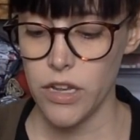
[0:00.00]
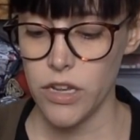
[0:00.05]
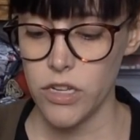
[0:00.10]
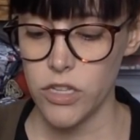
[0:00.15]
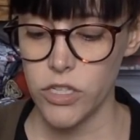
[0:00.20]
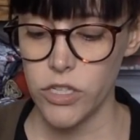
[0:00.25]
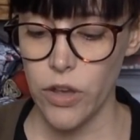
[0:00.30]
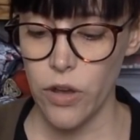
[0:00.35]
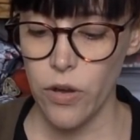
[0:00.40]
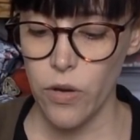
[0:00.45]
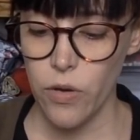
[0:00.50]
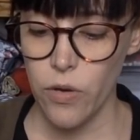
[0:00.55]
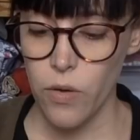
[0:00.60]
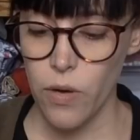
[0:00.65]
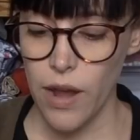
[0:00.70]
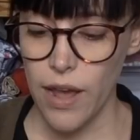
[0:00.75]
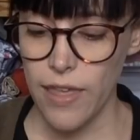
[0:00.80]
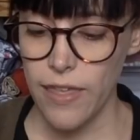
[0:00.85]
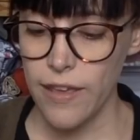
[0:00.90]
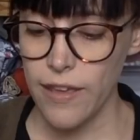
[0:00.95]

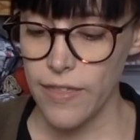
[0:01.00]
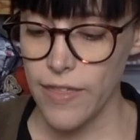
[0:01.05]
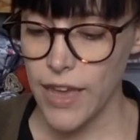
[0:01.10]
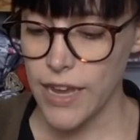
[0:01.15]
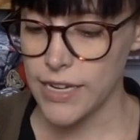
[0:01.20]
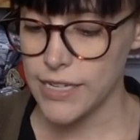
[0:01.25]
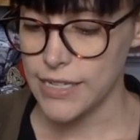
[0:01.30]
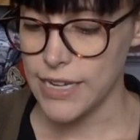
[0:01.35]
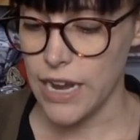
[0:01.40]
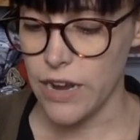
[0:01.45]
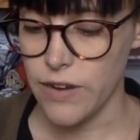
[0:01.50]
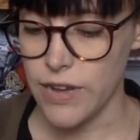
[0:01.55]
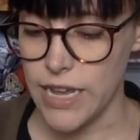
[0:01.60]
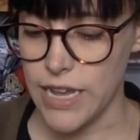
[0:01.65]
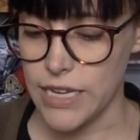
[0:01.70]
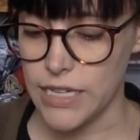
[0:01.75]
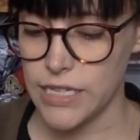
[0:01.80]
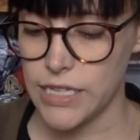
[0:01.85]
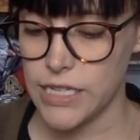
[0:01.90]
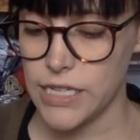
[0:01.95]
So, I think that is now
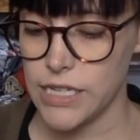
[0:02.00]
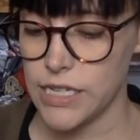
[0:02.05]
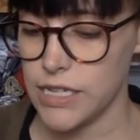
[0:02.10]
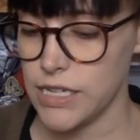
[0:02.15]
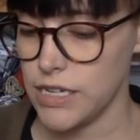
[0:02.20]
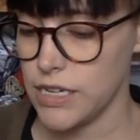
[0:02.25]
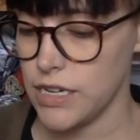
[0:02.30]
it.